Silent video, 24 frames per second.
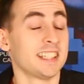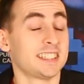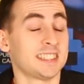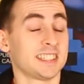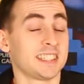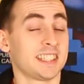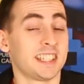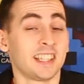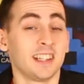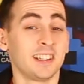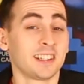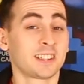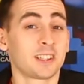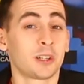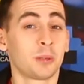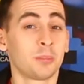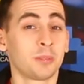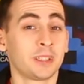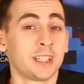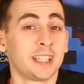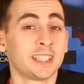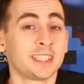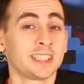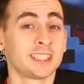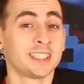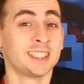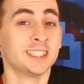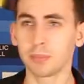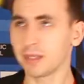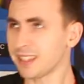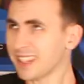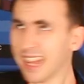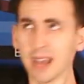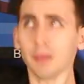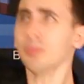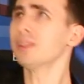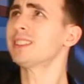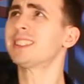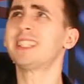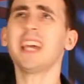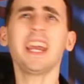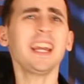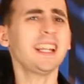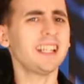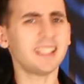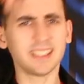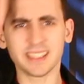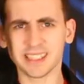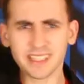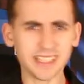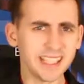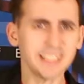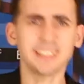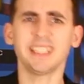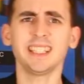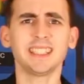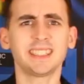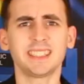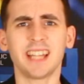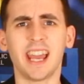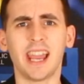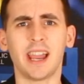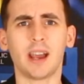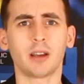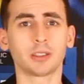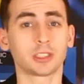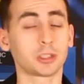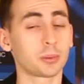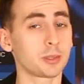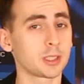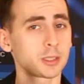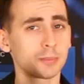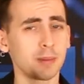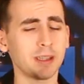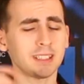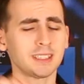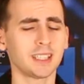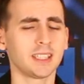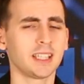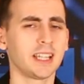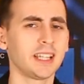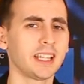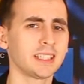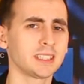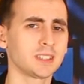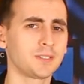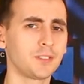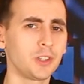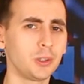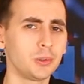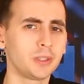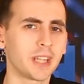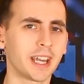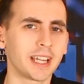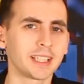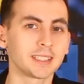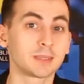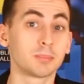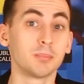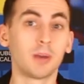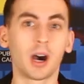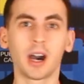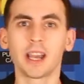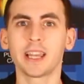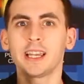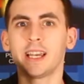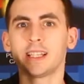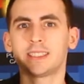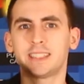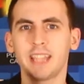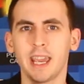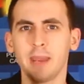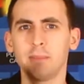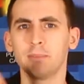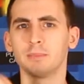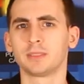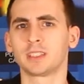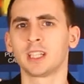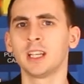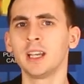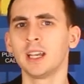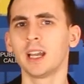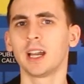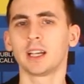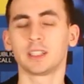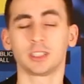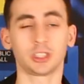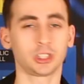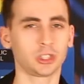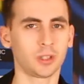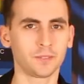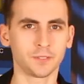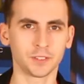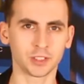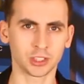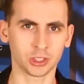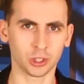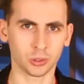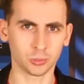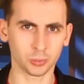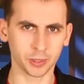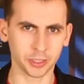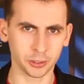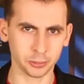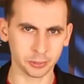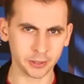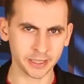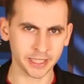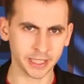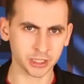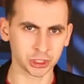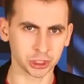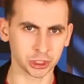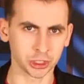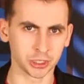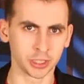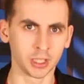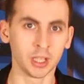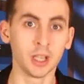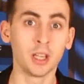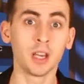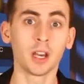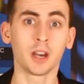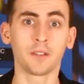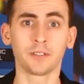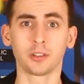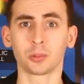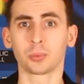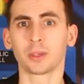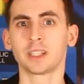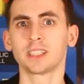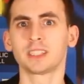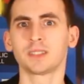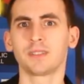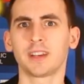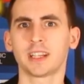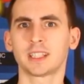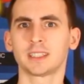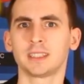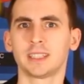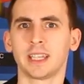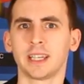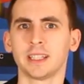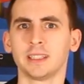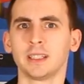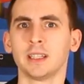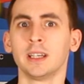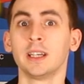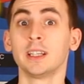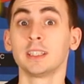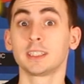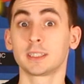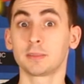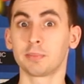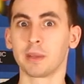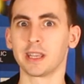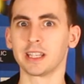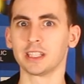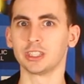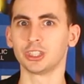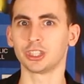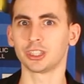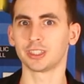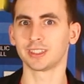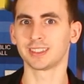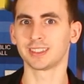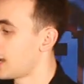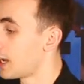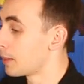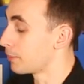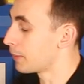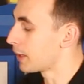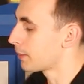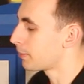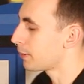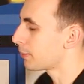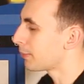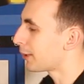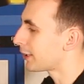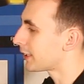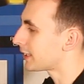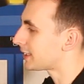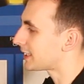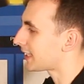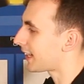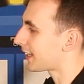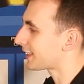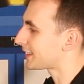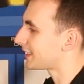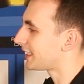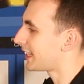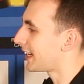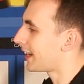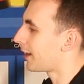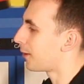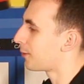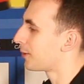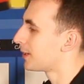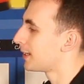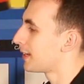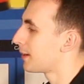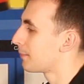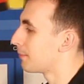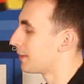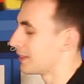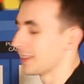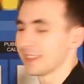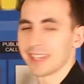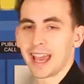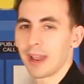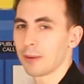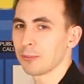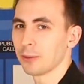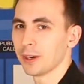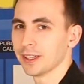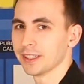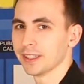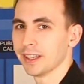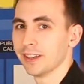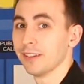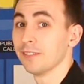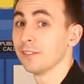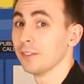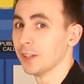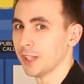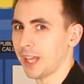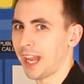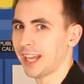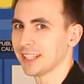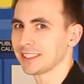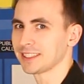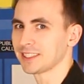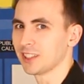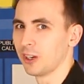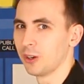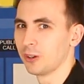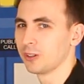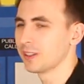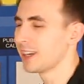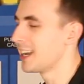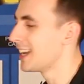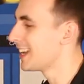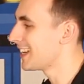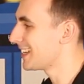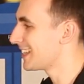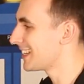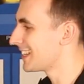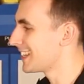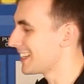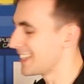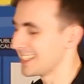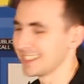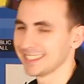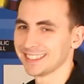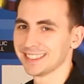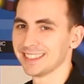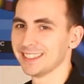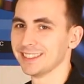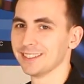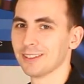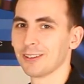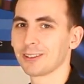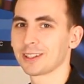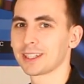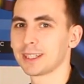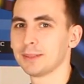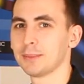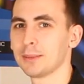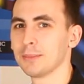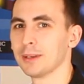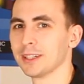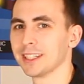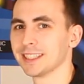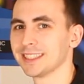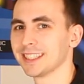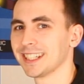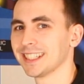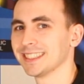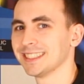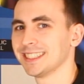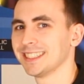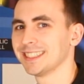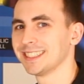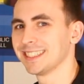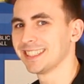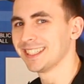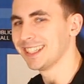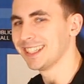it's a killer combination. But that was then and this is now, so expect in the next few days my attempt at a shot-for-shot -shot recreation of the Rings of Akhaten speech. I may be monetized now, but that one, for that song, it's not going to be monetized, is